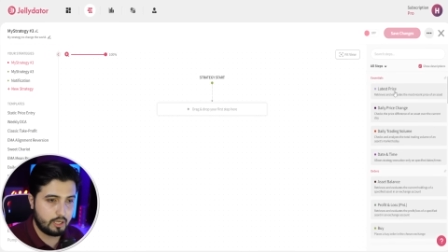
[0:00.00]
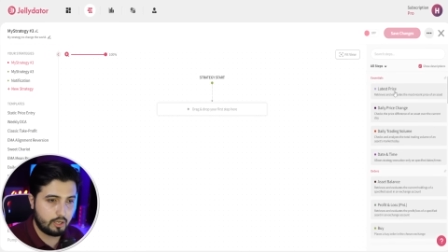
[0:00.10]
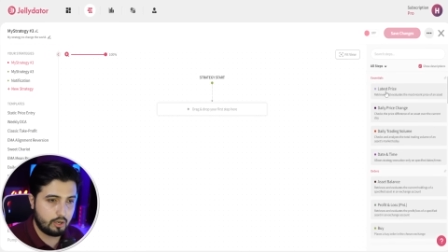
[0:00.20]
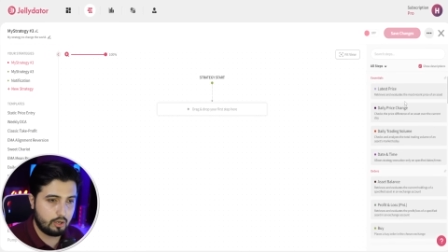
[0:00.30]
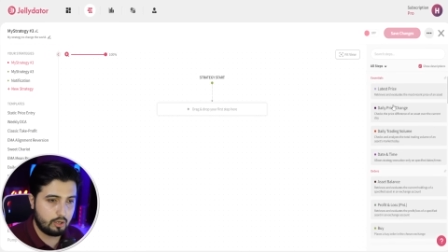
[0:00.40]

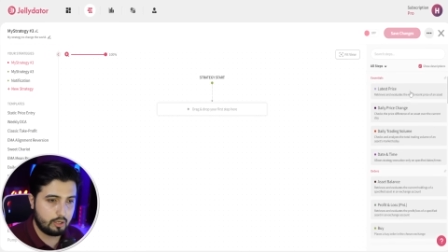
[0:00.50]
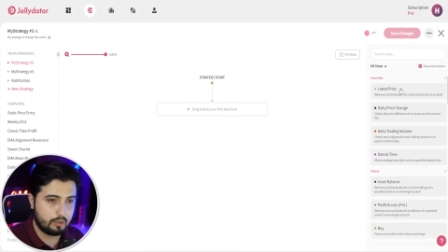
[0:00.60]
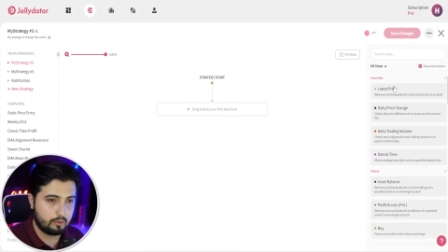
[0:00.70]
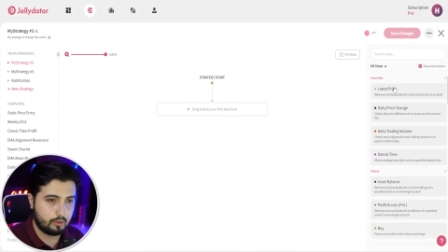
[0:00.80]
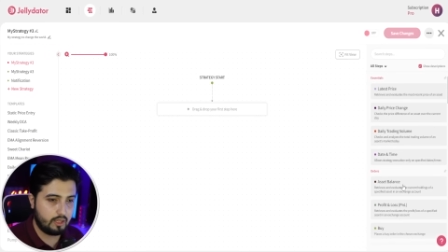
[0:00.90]
click
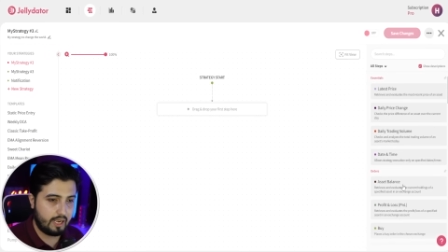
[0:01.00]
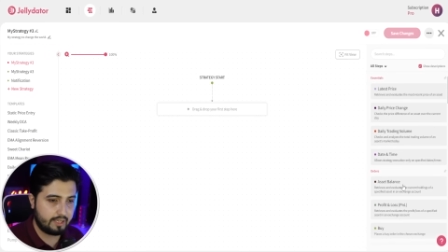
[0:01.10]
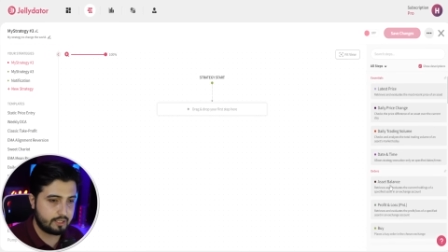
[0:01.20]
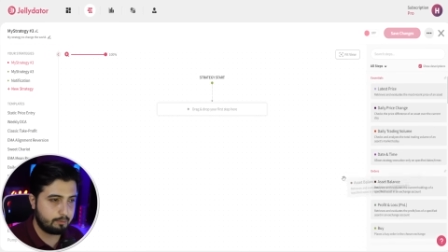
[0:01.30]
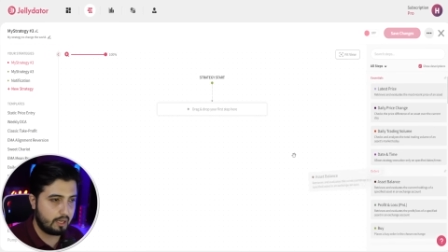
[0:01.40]
on the
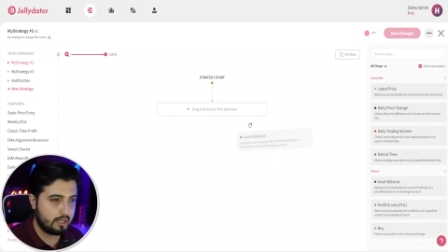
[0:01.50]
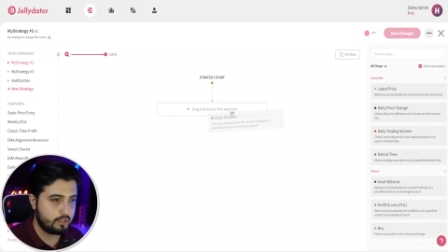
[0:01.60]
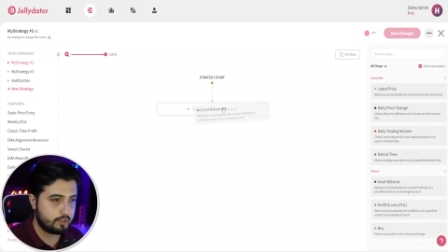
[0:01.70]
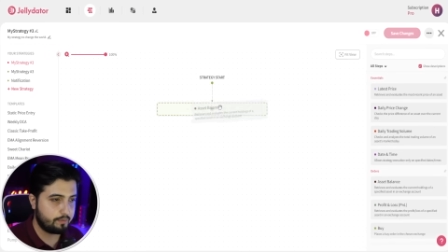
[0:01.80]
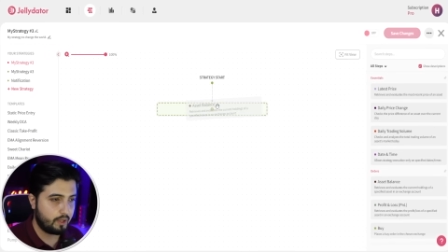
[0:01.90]
asset
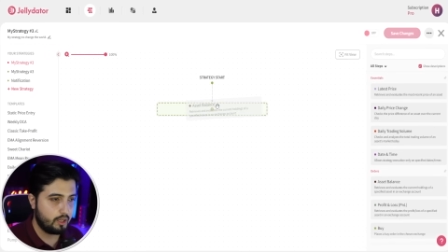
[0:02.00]
balance.